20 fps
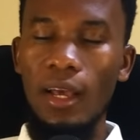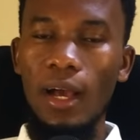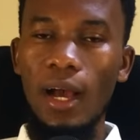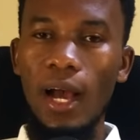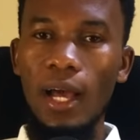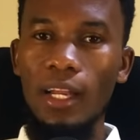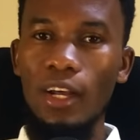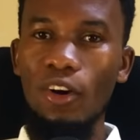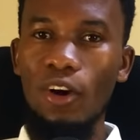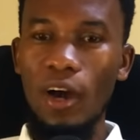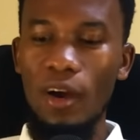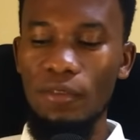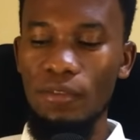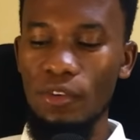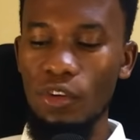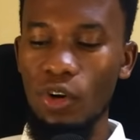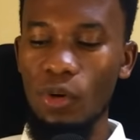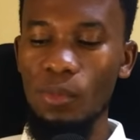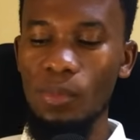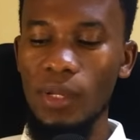I don't have
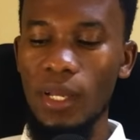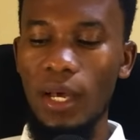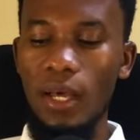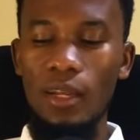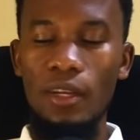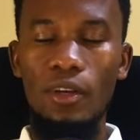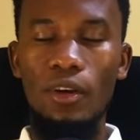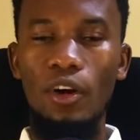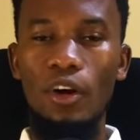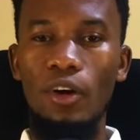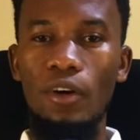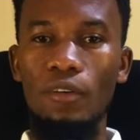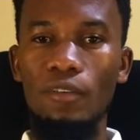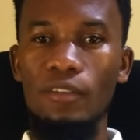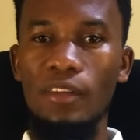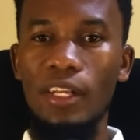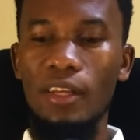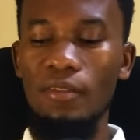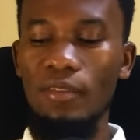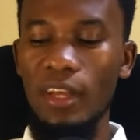no plan of
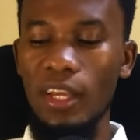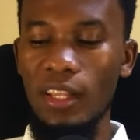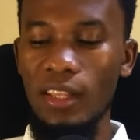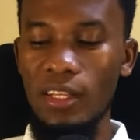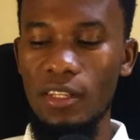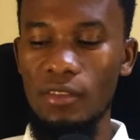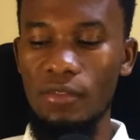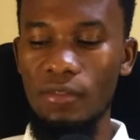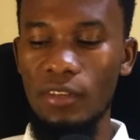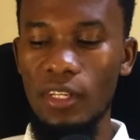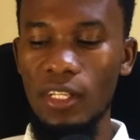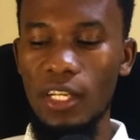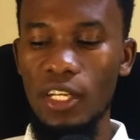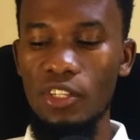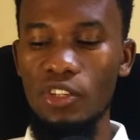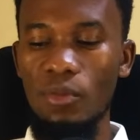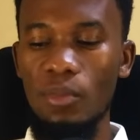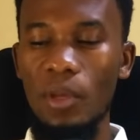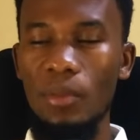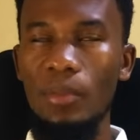living in this
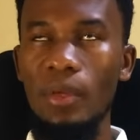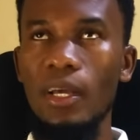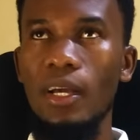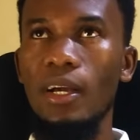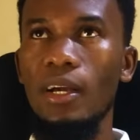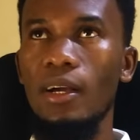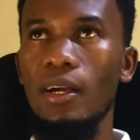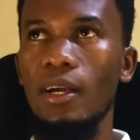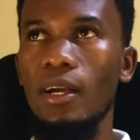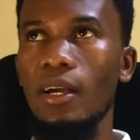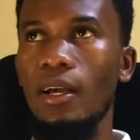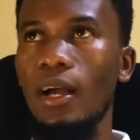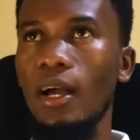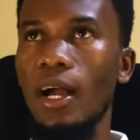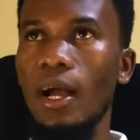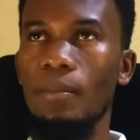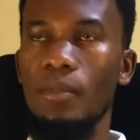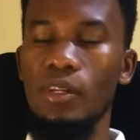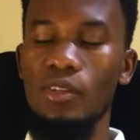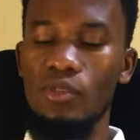village or maybe
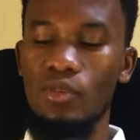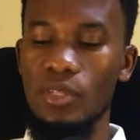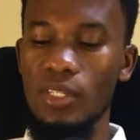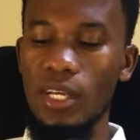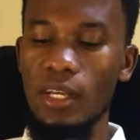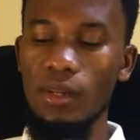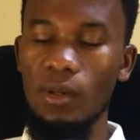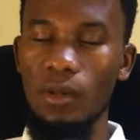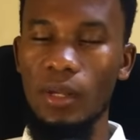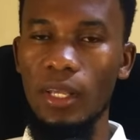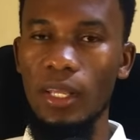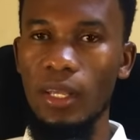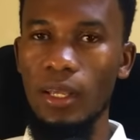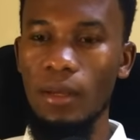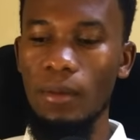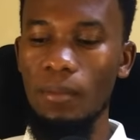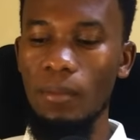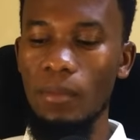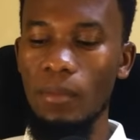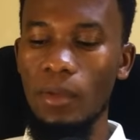coming to settle
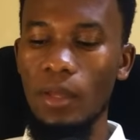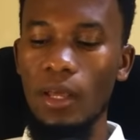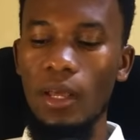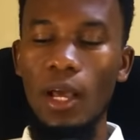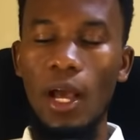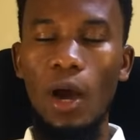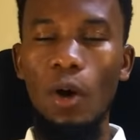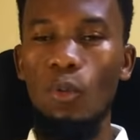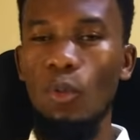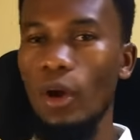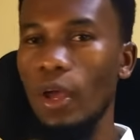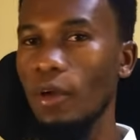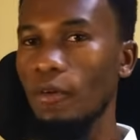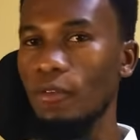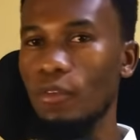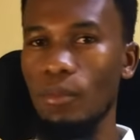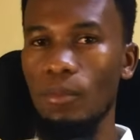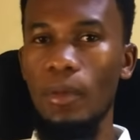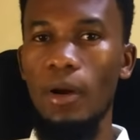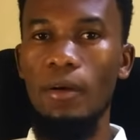here away
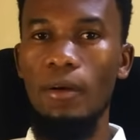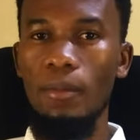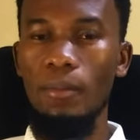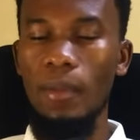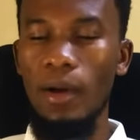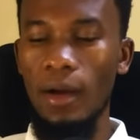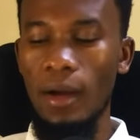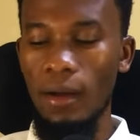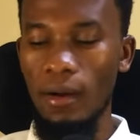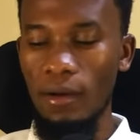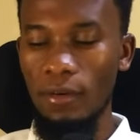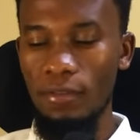from my, my